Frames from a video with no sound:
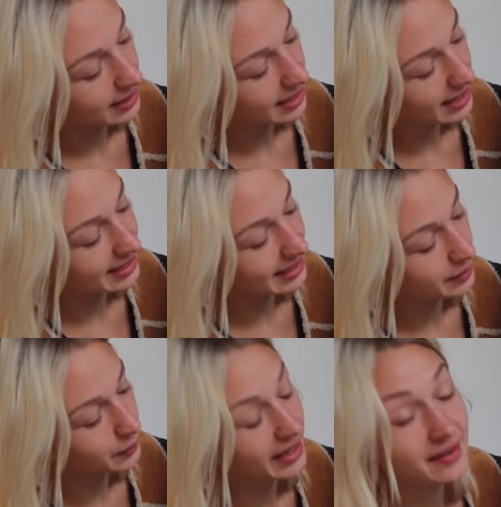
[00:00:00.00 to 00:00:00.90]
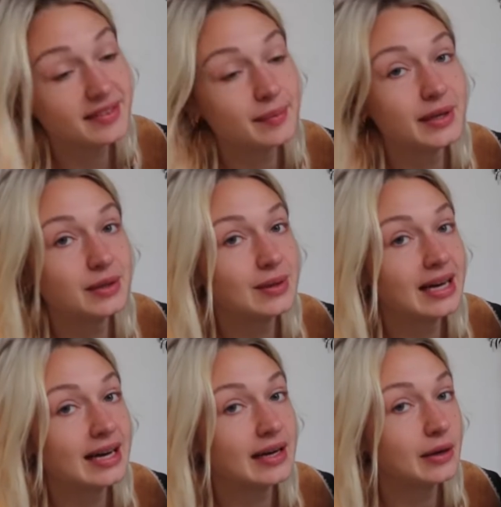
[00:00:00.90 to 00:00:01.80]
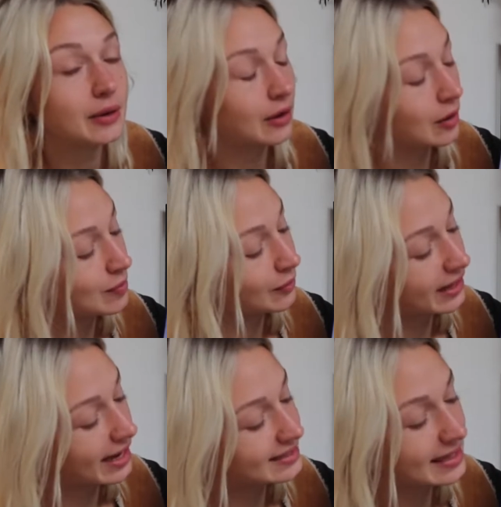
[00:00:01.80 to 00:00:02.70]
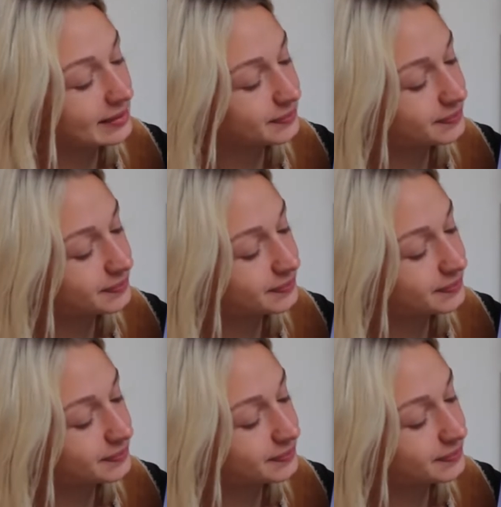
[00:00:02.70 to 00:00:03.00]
and then we have the medulla oblongata.